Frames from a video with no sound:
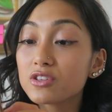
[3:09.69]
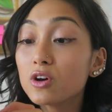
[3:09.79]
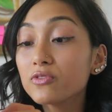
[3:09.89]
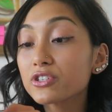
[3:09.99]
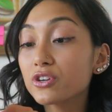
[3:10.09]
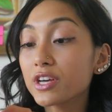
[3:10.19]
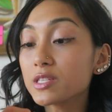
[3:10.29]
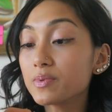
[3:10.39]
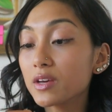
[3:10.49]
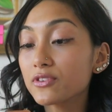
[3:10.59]
there's no official
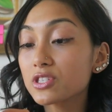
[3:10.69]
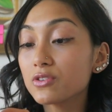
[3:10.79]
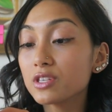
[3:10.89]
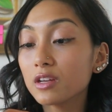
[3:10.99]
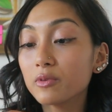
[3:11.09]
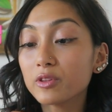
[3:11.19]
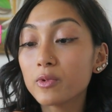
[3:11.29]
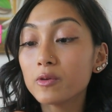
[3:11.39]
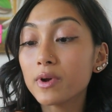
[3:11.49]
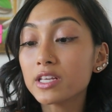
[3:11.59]
SPF associated with
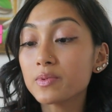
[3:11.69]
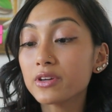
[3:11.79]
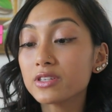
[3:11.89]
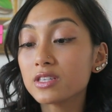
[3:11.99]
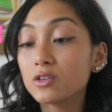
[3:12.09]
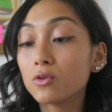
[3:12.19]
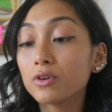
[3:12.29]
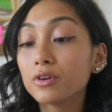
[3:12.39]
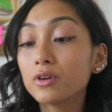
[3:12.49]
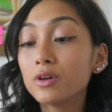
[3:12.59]
red raspberry seed
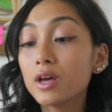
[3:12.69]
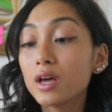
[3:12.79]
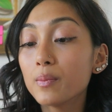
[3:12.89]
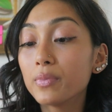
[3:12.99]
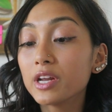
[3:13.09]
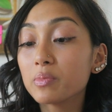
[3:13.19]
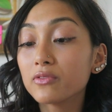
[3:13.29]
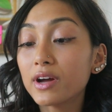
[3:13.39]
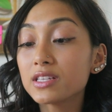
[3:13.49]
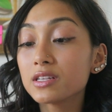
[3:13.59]
oil but it
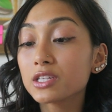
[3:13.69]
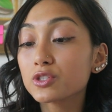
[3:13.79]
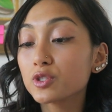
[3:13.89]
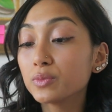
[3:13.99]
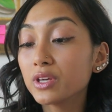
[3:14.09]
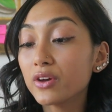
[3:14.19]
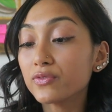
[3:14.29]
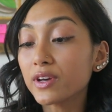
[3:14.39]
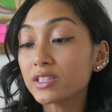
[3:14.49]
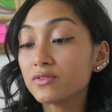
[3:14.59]
provides an extremely
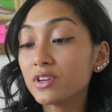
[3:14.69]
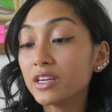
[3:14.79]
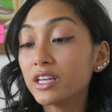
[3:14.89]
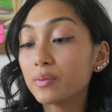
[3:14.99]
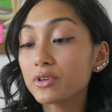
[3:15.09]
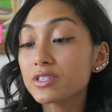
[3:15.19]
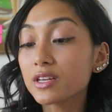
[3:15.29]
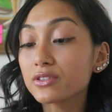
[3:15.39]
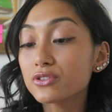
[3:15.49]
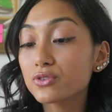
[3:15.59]
effective
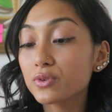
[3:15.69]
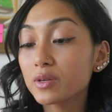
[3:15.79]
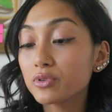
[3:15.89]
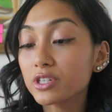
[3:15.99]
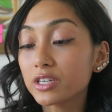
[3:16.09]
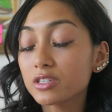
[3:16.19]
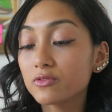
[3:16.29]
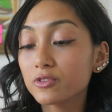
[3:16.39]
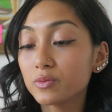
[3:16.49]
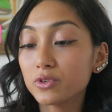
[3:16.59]
98% screen
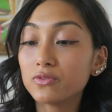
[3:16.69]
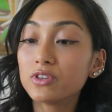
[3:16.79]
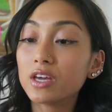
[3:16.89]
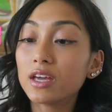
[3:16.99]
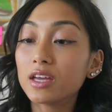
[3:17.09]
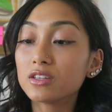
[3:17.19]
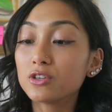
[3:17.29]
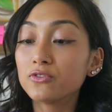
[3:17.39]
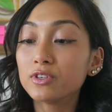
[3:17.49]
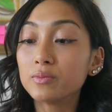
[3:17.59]
protection from UVA and
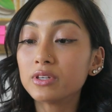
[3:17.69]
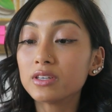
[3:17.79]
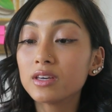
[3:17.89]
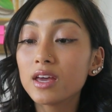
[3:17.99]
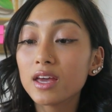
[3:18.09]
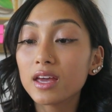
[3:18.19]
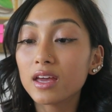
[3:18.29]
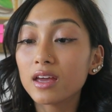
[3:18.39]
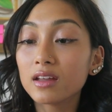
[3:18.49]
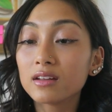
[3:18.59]
UVB.
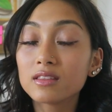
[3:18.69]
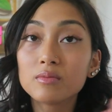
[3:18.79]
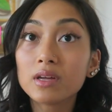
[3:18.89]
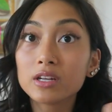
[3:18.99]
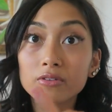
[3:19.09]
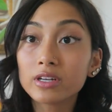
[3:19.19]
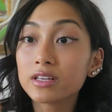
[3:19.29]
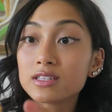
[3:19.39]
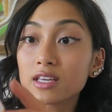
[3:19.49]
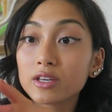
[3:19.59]
And the main
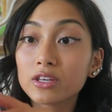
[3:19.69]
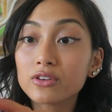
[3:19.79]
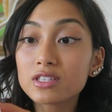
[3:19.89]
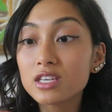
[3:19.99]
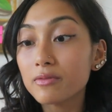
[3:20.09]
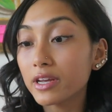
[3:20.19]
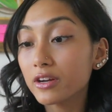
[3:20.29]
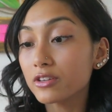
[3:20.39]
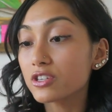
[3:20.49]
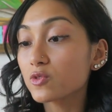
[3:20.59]
ingredients, like you can see it right
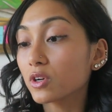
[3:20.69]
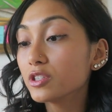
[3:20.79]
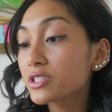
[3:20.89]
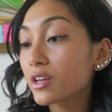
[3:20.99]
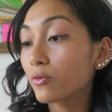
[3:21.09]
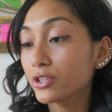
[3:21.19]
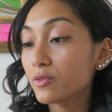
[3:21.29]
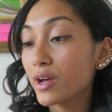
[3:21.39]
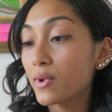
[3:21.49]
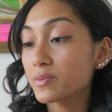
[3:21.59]
here, it's just 100% virgin
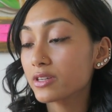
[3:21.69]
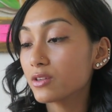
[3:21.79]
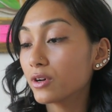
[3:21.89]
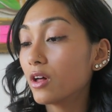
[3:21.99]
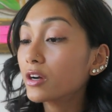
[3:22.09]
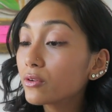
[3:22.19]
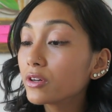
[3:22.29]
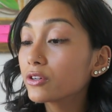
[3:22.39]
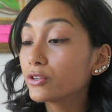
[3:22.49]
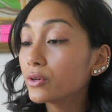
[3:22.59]
red raspberry seed oil, argan
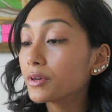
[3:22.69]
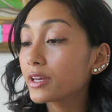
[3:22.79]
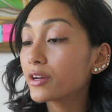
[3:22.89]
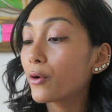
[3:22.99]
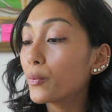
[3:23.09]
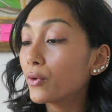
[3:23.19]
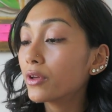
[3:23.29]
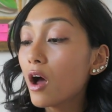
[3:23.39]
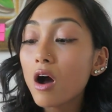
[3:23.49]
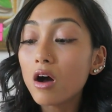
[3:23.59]
oil, kukui oil, and jojoba
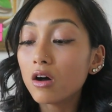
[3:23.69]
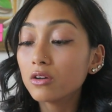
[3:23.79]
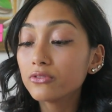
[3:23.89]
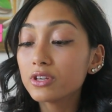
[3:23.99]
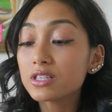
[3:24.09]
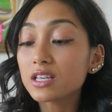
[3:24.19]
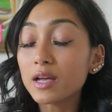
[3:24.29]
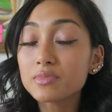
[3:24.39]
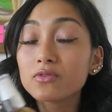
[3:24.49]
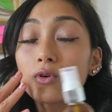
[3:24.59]
oil. All these
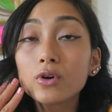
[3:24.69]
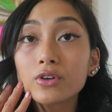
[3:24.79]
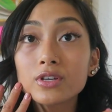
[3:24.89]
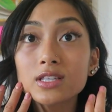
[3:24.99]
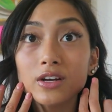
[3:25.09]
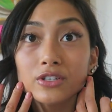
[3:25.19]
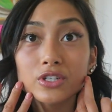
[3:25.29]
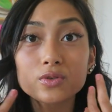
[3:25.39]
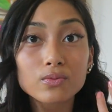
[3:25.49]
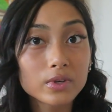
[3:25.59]
types of oils that are
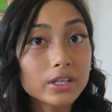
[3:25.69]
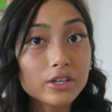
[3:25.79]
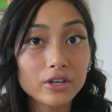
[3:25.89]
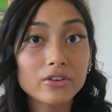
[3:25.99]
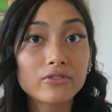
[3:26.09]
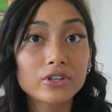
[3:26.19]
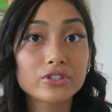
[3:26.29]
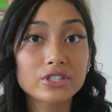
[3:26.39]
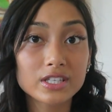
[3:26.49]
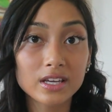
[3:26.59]
just really good for
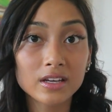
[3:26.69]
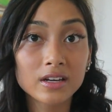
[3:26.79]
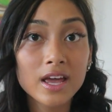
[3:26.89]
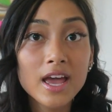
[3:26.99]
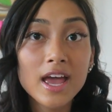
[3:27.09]
your skin.